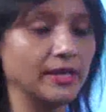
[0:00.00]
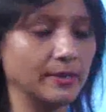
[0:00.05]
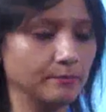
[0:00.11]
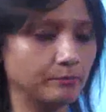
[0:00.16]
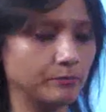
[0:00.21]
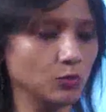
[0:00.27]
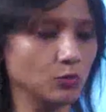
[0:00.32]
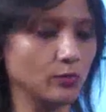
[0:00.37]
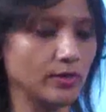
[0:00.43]

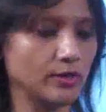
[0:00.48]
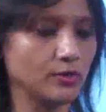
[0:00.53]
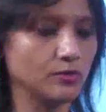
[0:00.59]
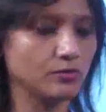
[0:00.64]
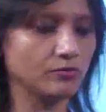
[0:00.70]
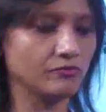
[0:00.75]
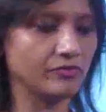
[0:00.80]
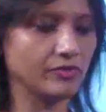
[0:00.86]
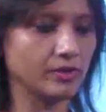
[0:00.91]
tempo, when
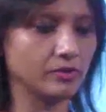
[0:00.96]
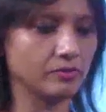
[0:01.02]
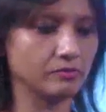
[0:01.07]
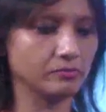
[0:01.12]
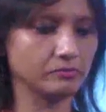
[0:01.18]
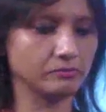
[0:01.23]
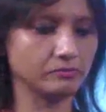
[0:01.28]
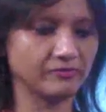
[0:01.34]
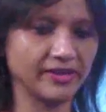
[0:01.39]
you,
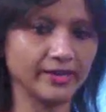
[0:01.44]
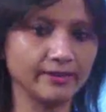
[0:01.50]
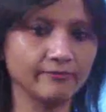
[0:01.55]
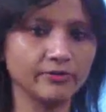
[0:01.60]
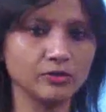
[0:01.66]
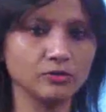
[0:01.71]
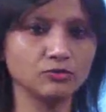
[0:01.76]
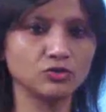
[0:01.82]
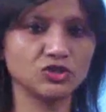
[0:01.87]

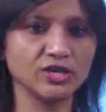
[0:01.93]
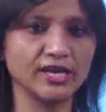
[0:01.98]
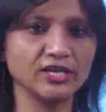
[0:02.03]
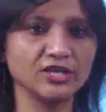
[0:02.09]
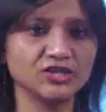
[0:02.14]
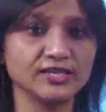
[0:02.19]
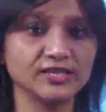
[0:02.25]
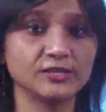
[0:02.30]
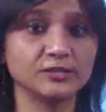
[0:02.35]
whenever you
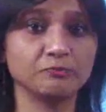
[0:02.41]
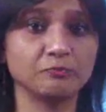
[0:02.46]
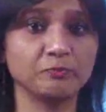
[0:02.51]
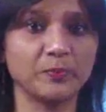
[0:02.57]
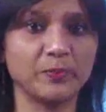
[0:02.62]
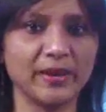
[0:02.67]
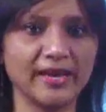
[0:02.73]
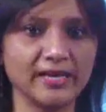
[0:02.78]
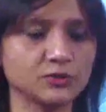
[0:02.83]
change this
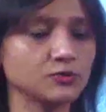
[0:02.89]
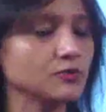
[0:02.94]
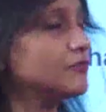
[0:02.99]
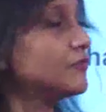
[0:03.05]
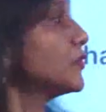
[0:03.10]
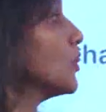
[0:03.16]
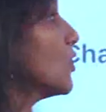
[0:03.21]
pace of